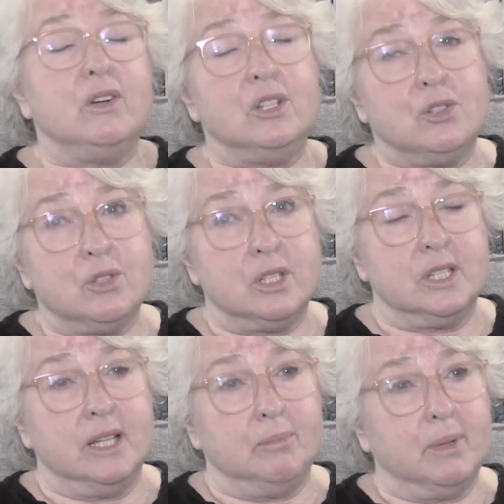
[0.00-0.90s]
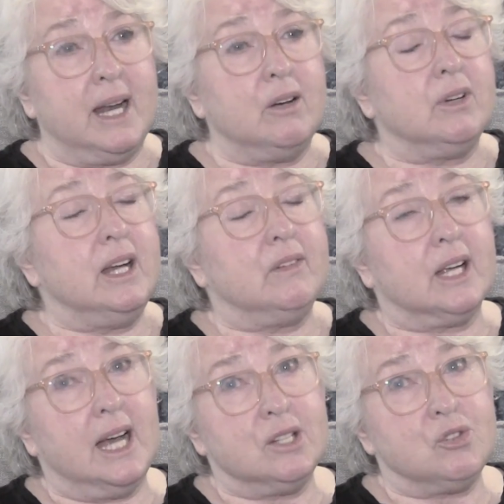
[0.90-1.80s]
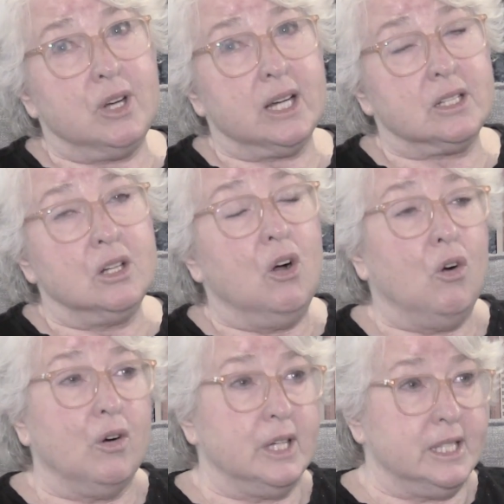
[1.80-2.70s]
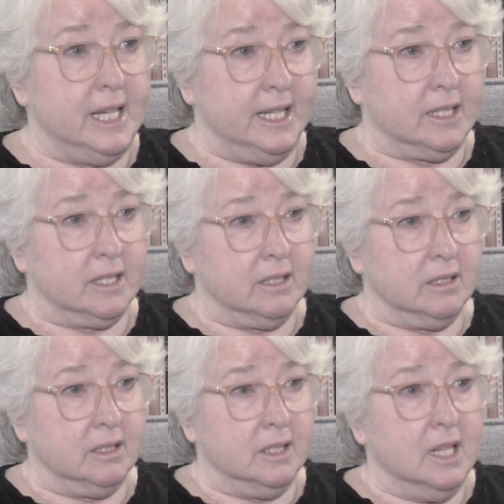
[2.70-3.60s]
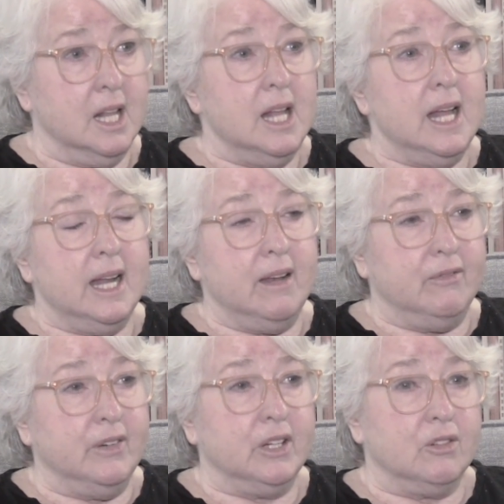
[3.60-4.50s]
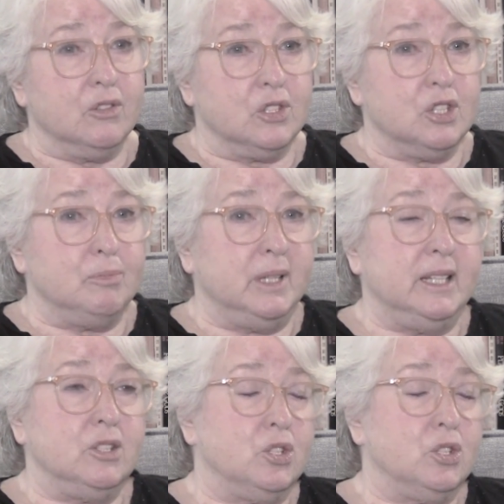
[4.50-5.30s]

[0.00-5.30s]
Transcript: interested, but I don't have a contract or a date. And I figure it should be in